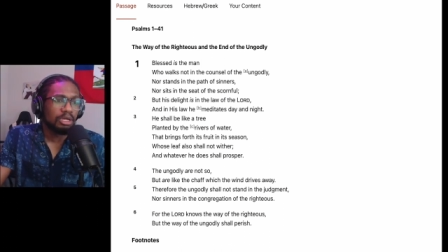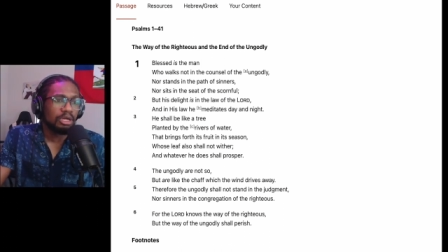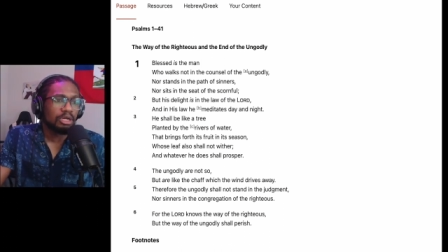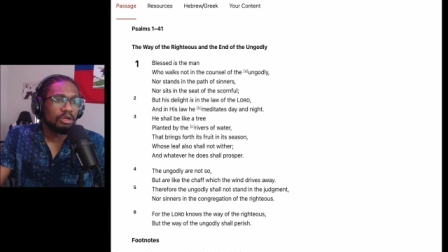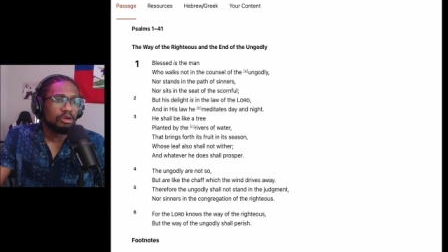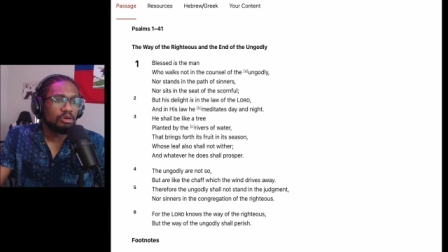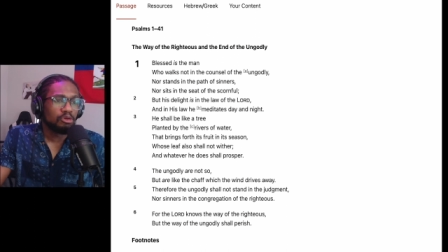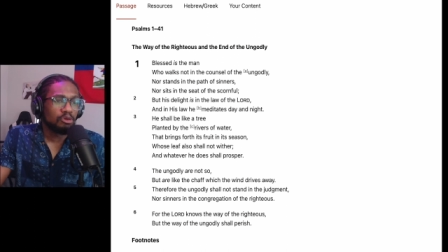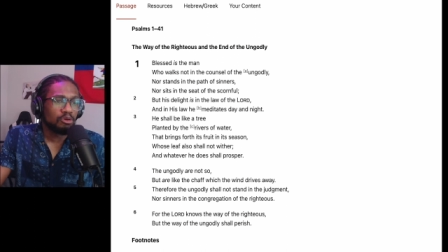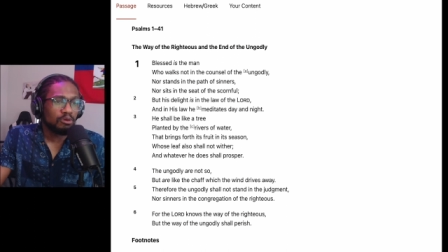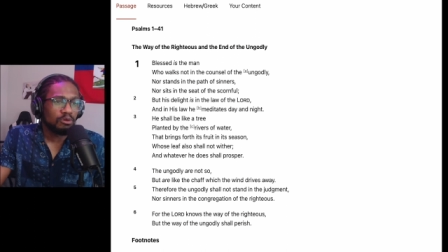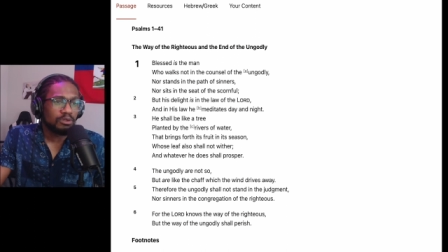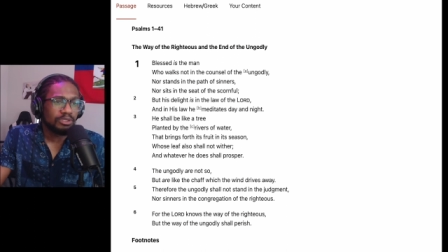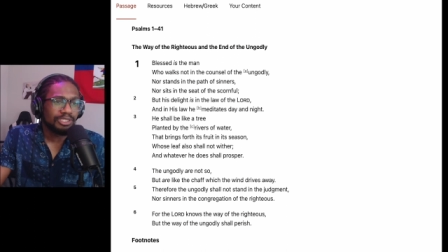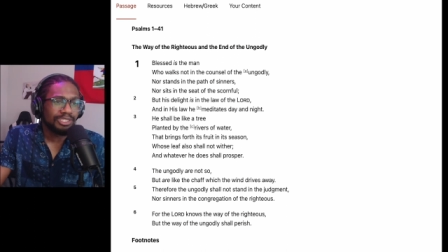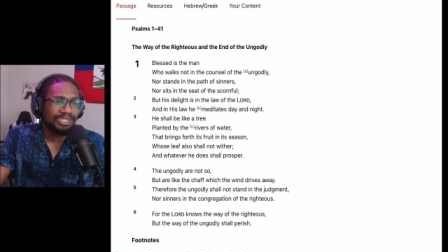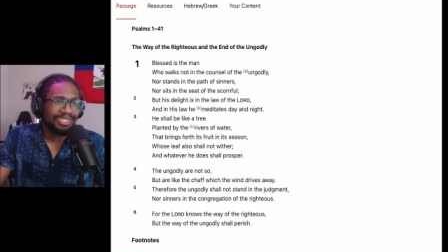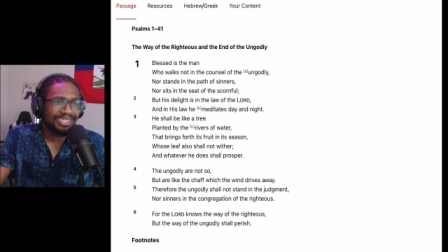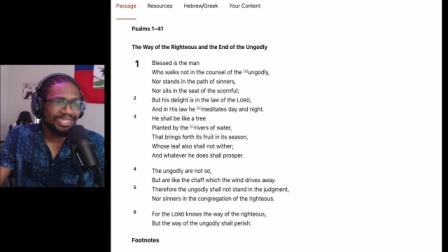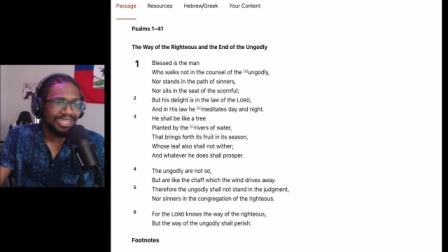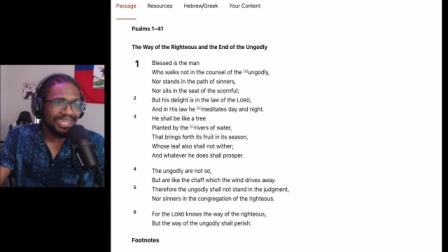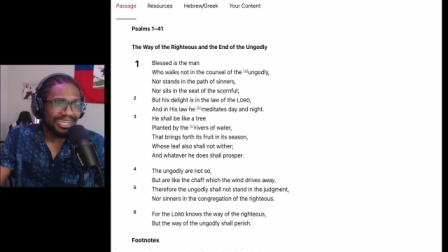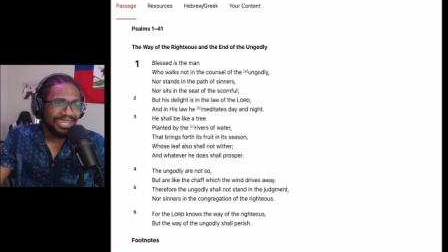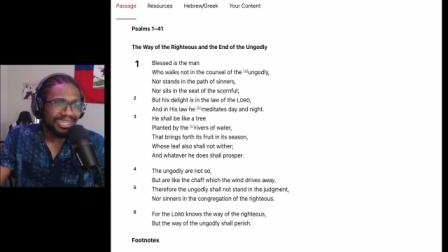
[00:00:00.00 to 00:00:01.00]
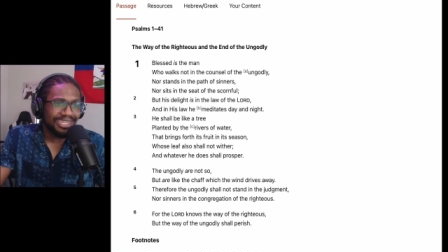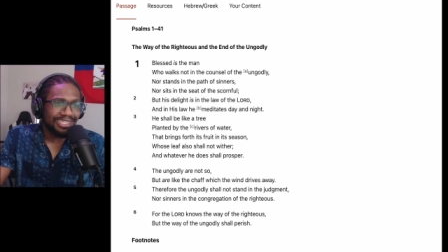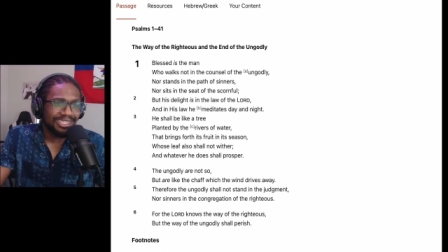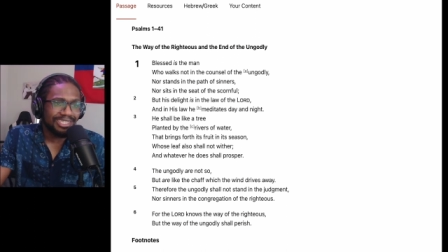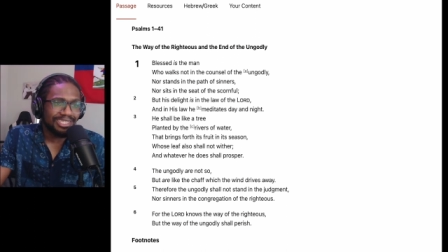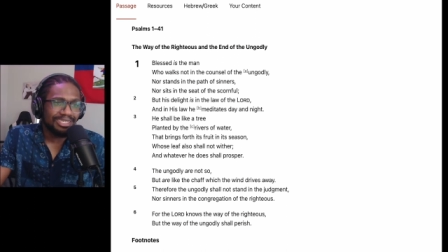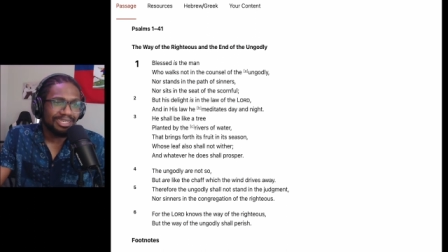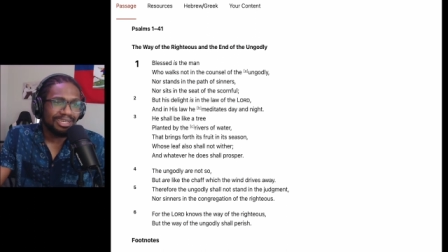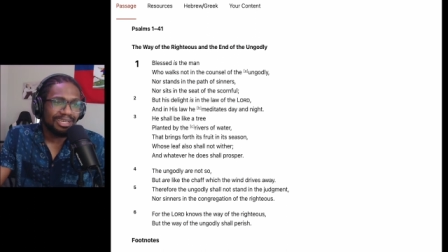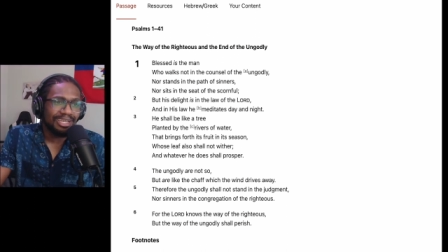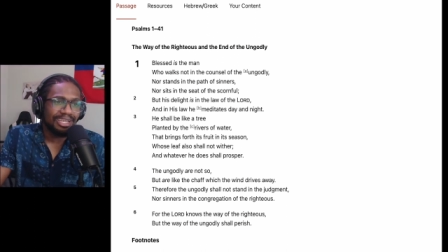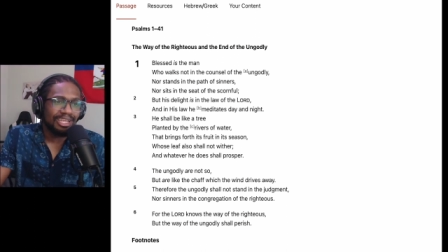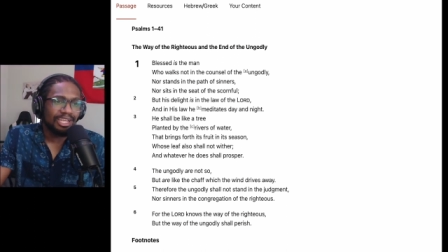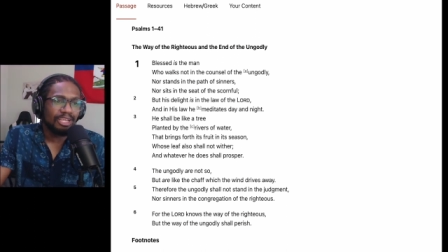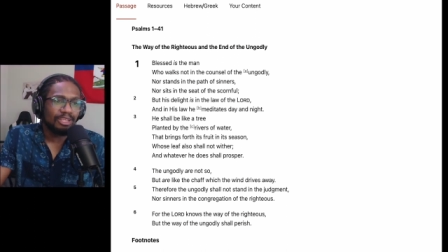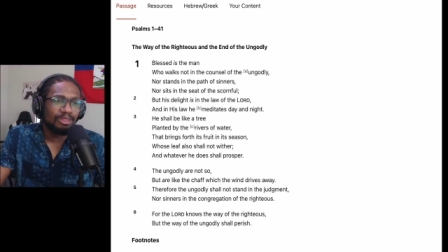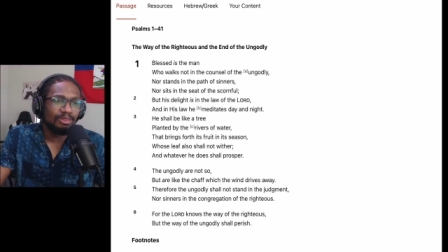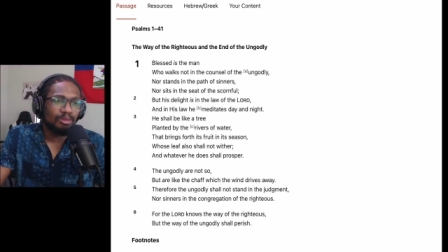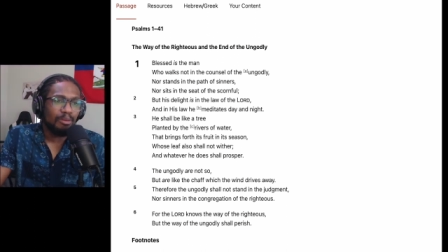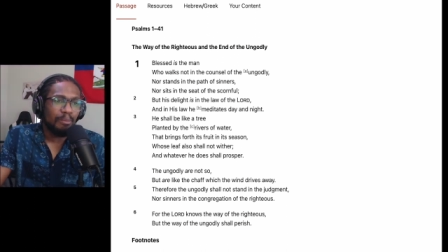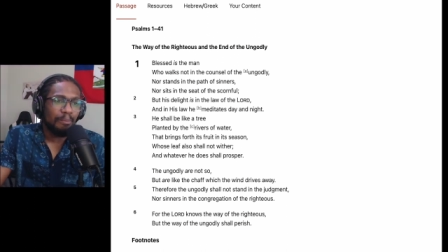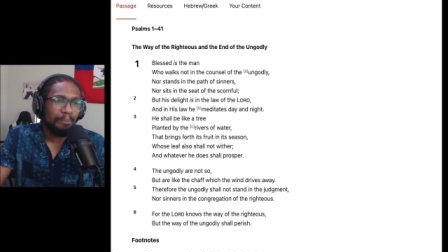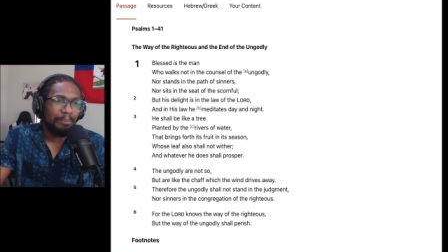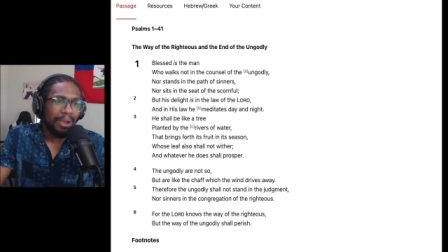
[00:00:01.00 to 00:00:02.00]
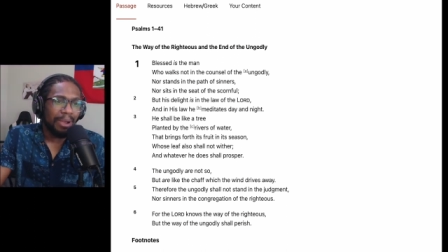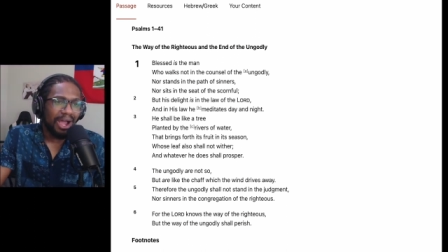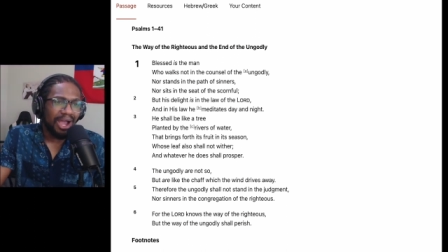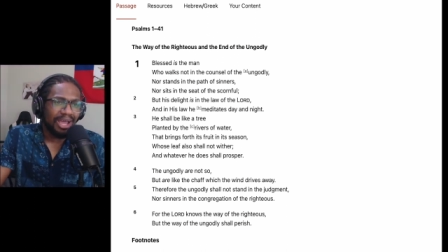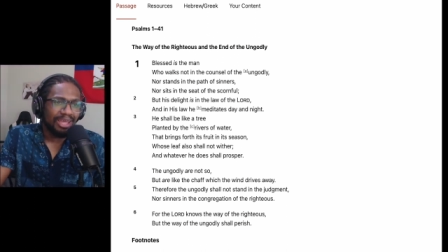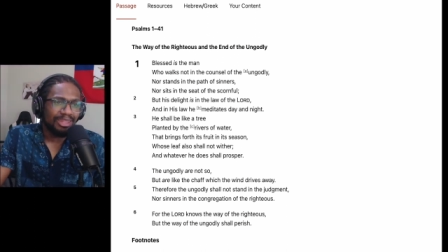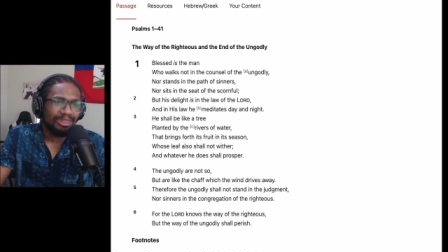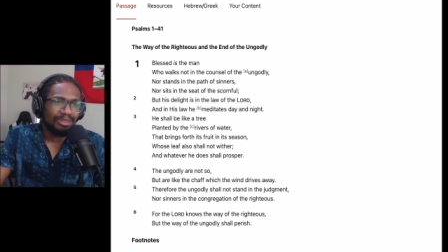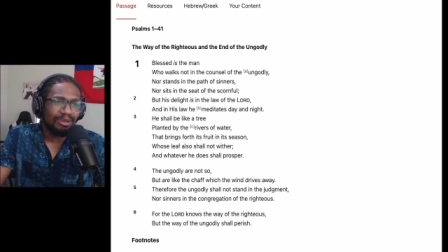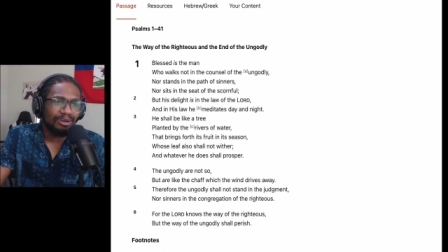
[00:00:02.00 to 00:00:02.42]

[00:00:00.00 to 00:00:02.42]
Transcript: nor stands in the path